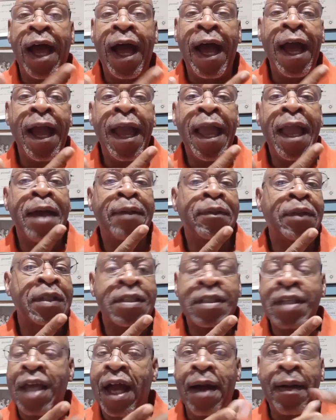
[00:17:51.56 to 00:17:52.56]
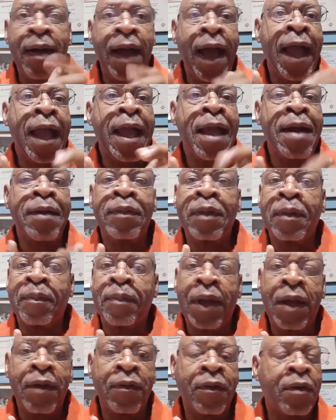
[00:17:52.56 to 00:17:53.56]
I am the job. I am the
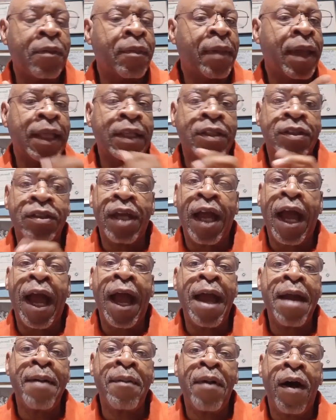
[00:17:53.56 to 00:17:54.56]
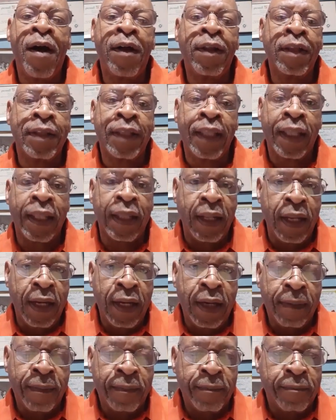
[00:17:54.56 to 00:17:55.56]
payroll manager. I am all of that.
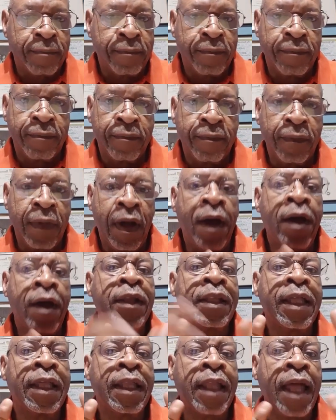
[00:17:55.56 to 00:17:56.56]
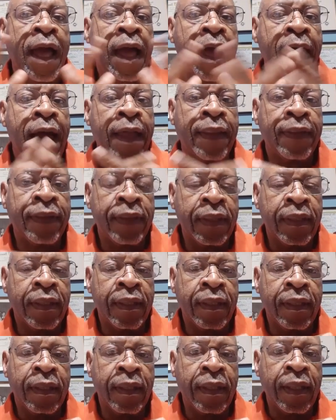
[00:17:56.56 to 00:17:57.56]
All that.
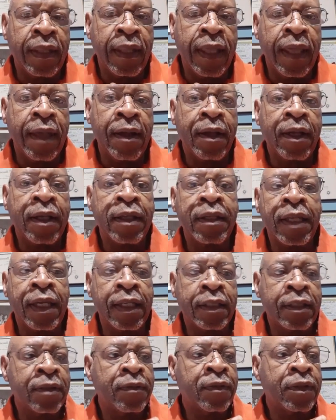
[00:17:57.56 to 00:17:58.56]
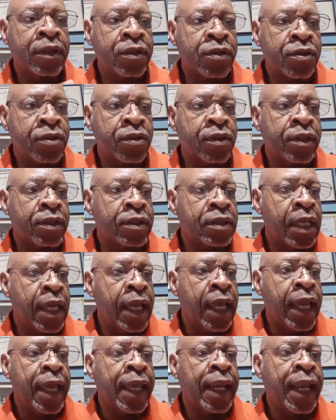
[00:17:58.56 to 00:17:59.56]
Connecting with the source,
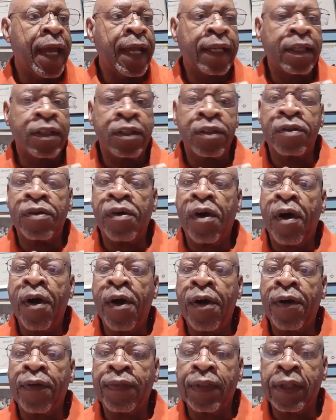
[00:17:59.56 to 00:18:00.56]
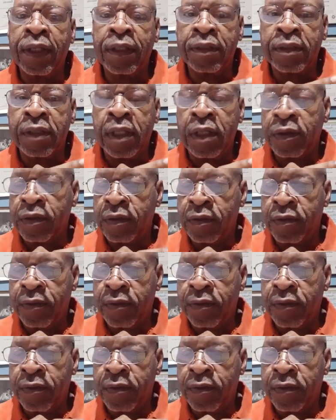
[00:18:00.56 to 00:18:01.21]
and I can do all things through